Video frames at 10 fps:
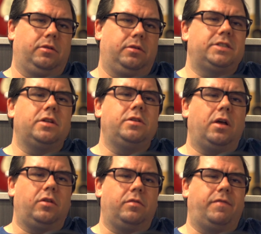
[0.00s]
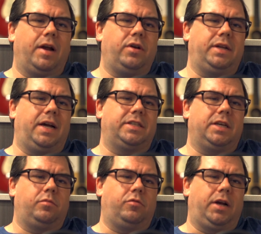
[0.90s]
It's another very nice
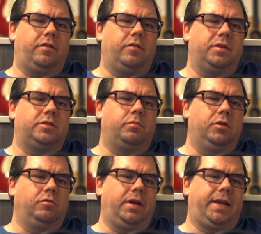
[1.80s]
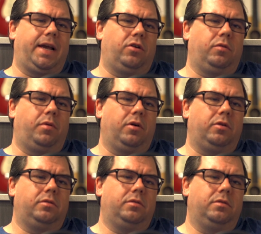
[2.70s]
upgrade from its Blu-ray counterpart,